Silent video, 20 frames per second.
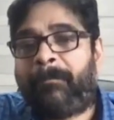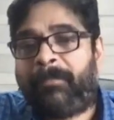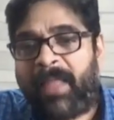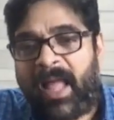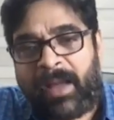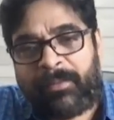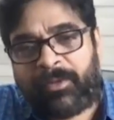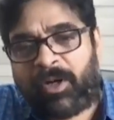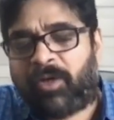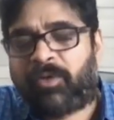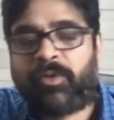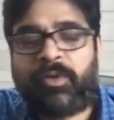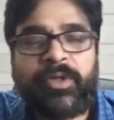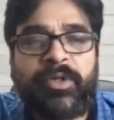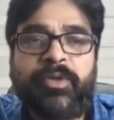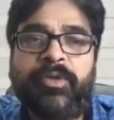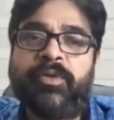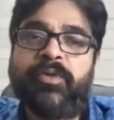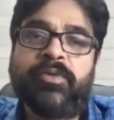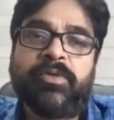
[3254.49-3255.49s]
I am not going
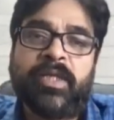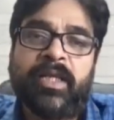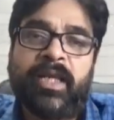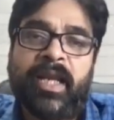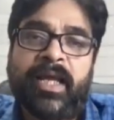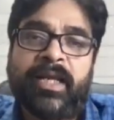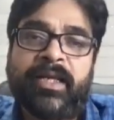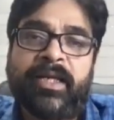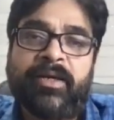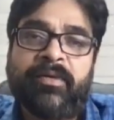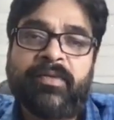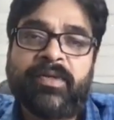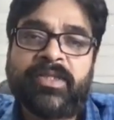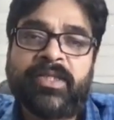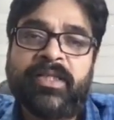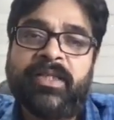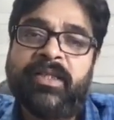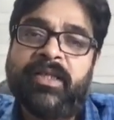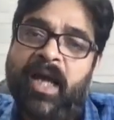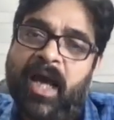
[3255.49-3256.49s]
to use the line equation.
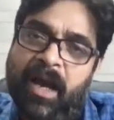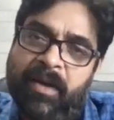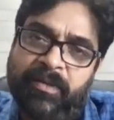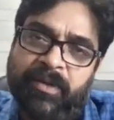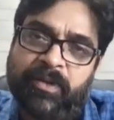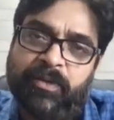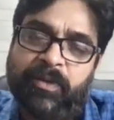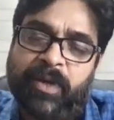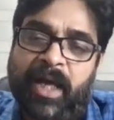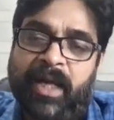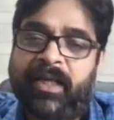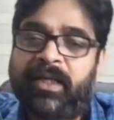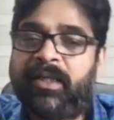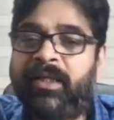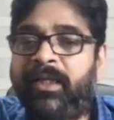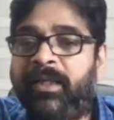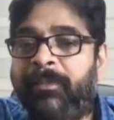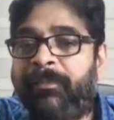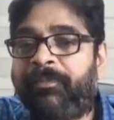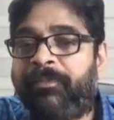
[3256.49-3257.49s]
I will do directly.